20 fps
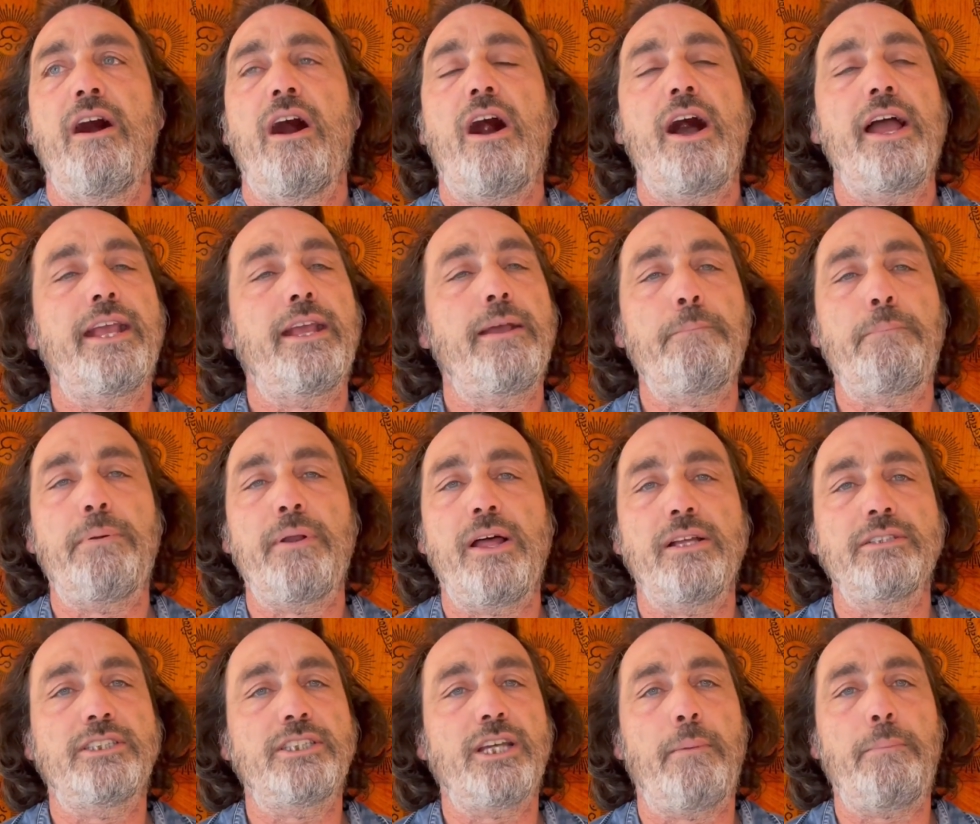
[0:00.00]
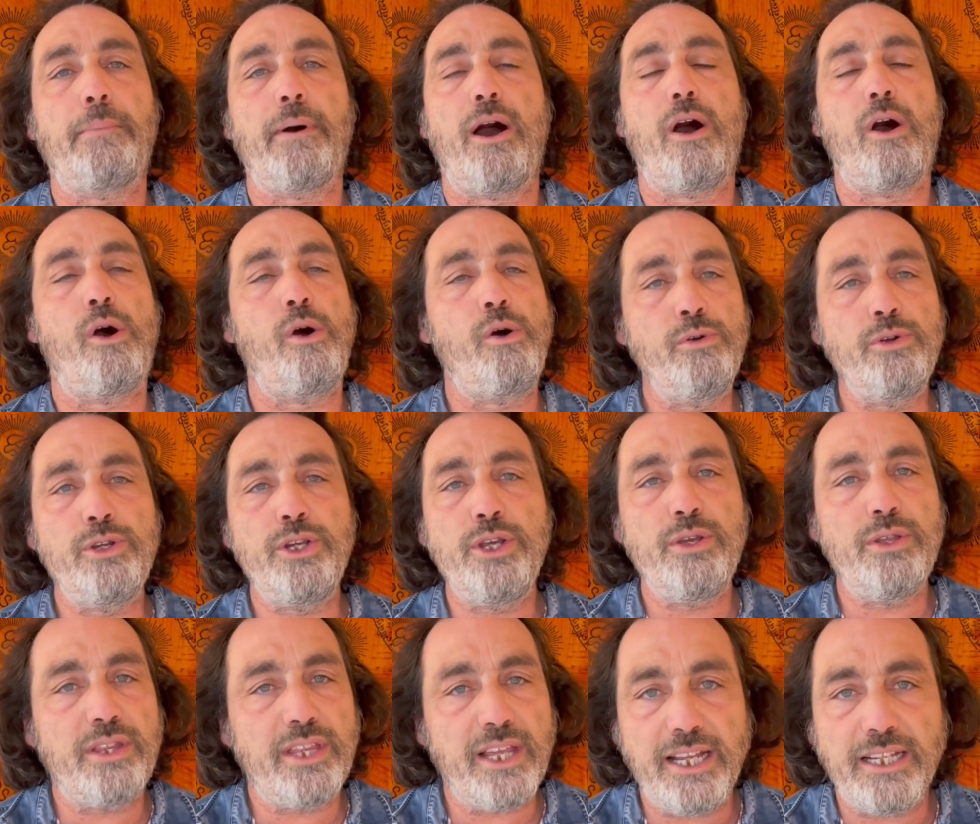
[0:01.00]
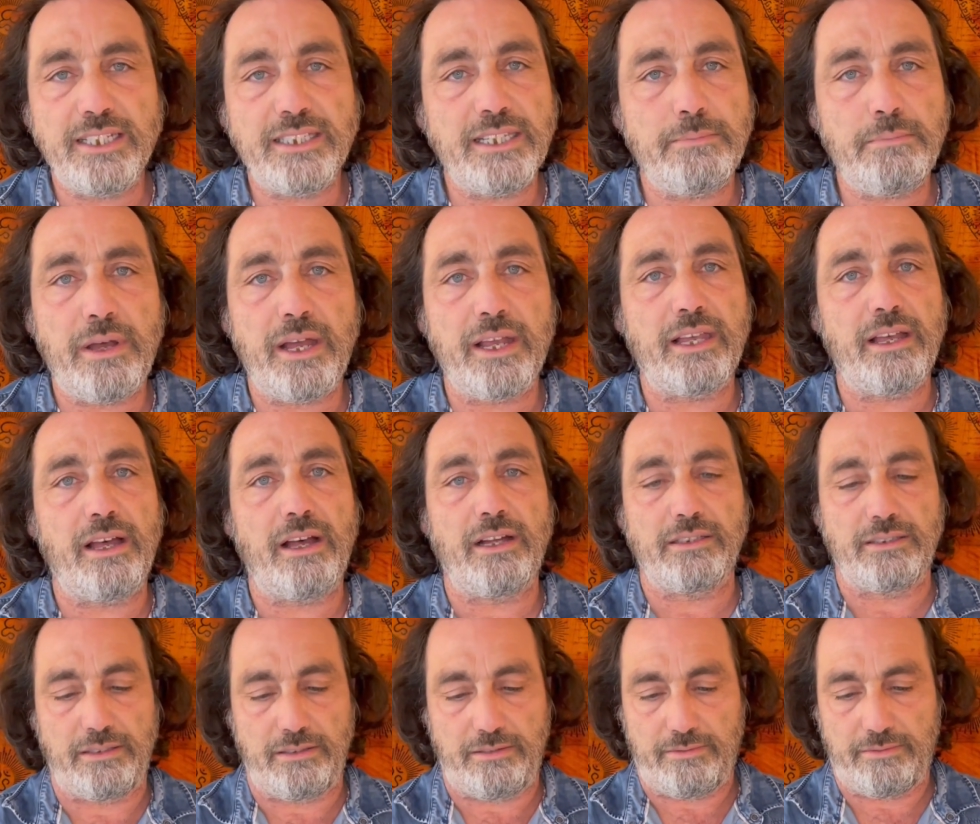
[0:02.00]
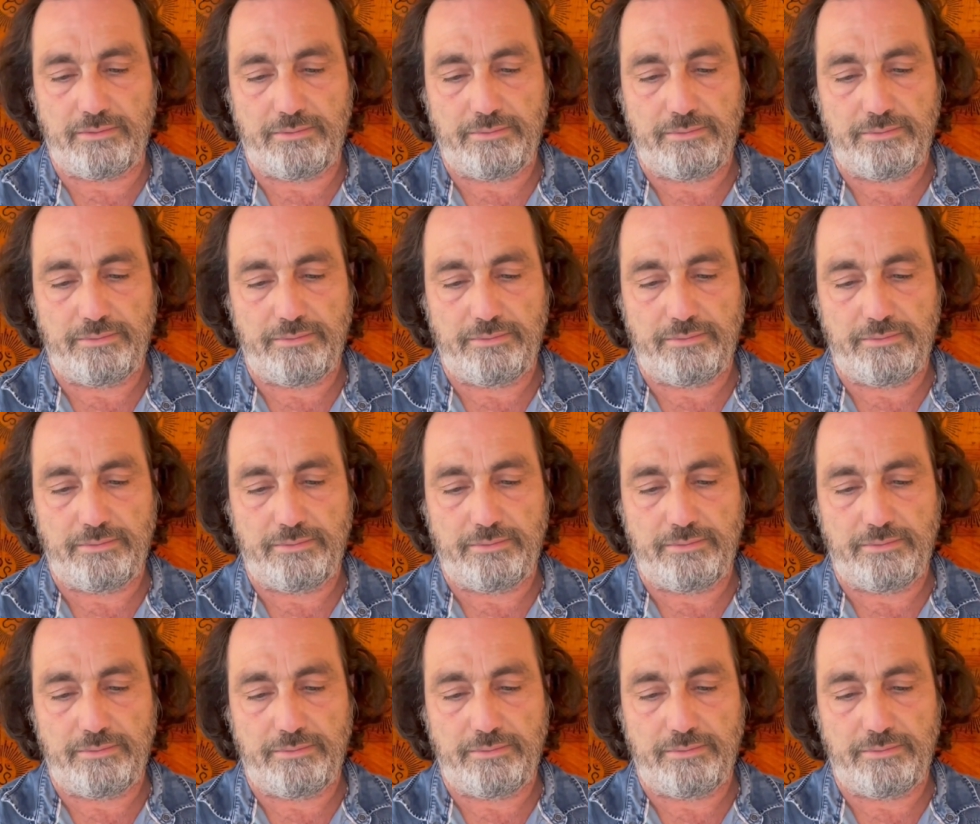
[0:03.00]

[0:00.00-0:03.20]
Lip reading: I can plant up a whole new things in my garden.